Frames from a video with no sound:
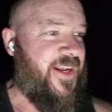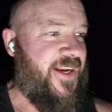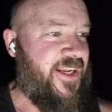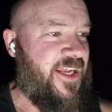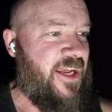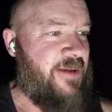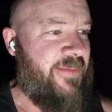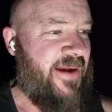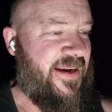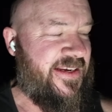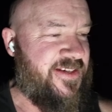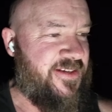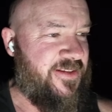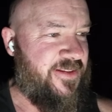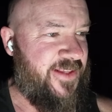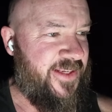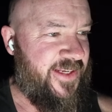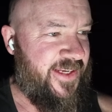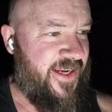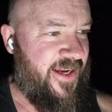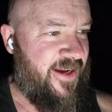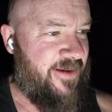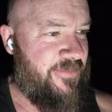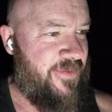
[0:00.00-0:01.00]
gonna go back to
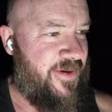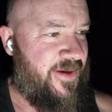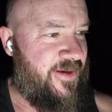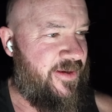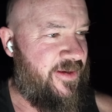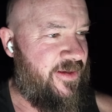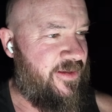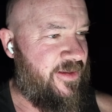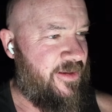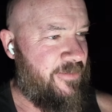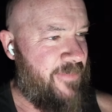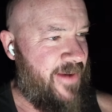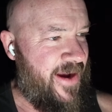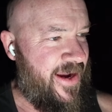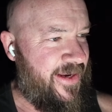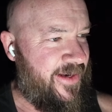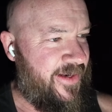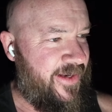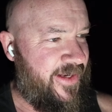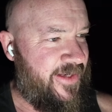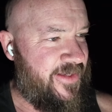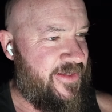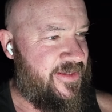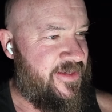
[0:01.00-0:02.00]
the, um, the
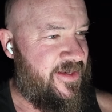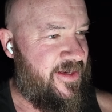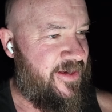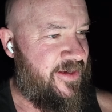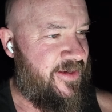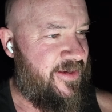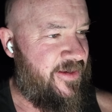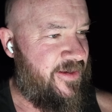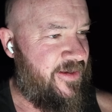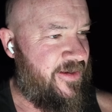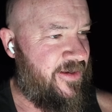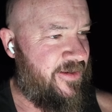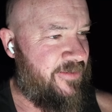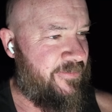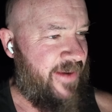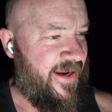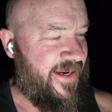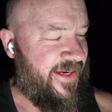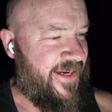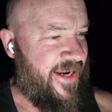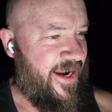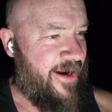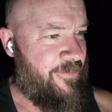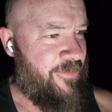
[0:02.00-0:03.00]
main lens,
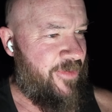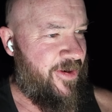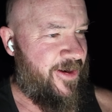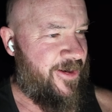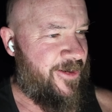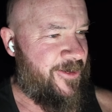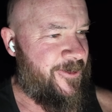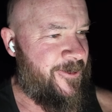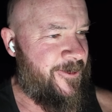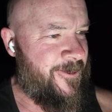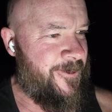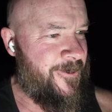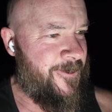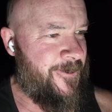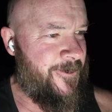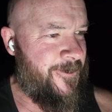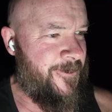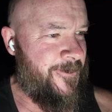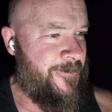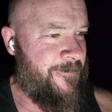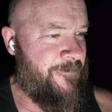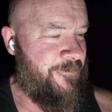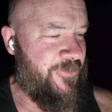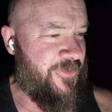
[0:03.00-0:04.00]
main camera.
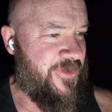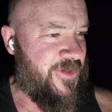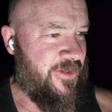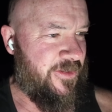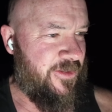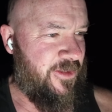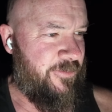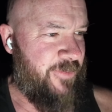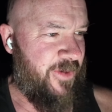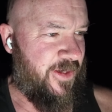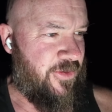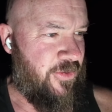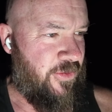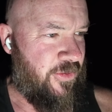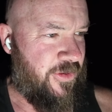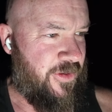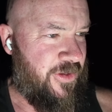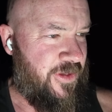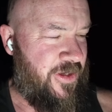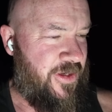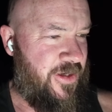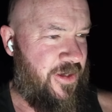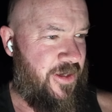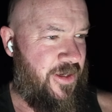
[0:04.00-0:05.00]
It's a little bit
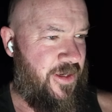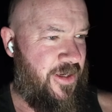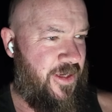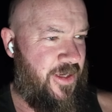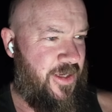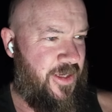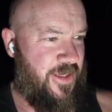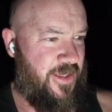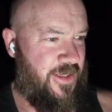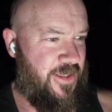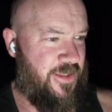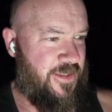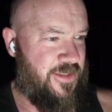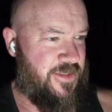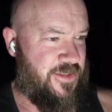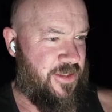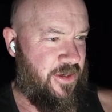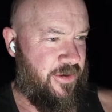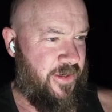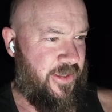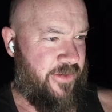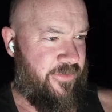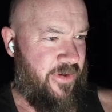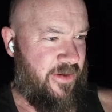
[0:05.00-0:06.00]
crooked.
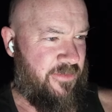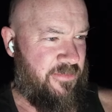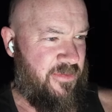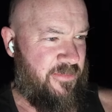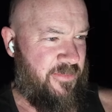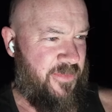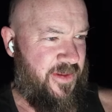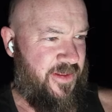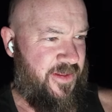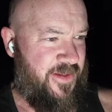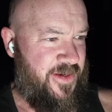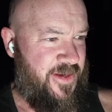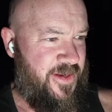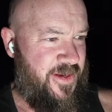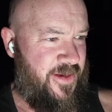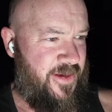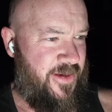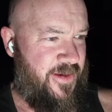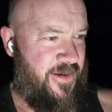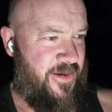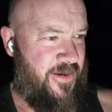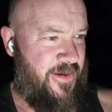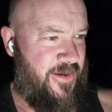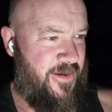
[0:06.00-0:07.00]
Sorry, Greg McMillan.
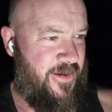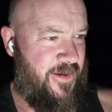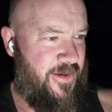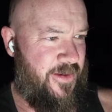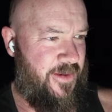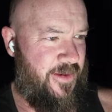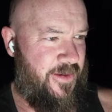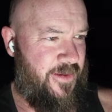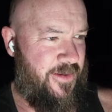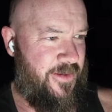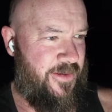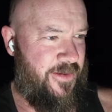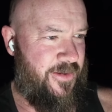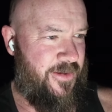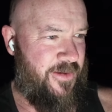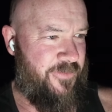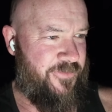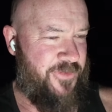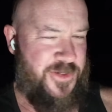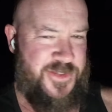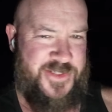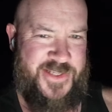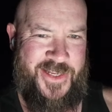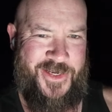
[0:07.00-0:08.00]

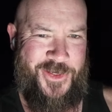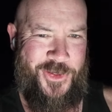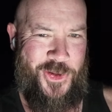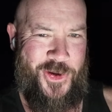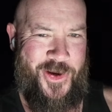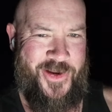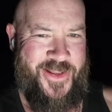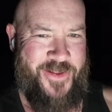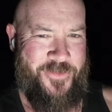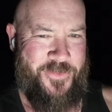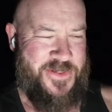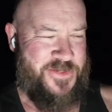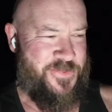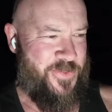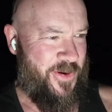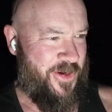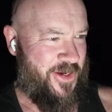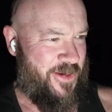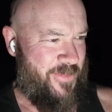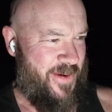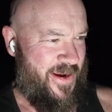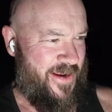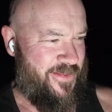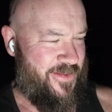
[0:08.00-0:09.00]
I've used that line that we
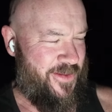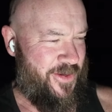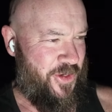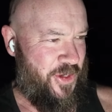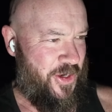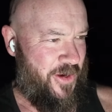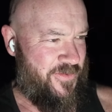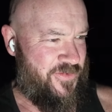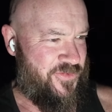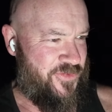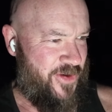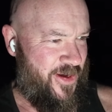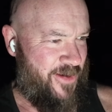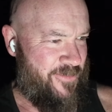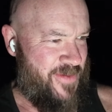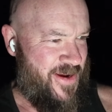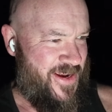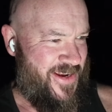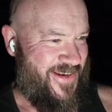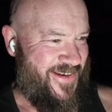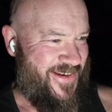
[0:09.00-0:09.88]
spoke about in the live stream.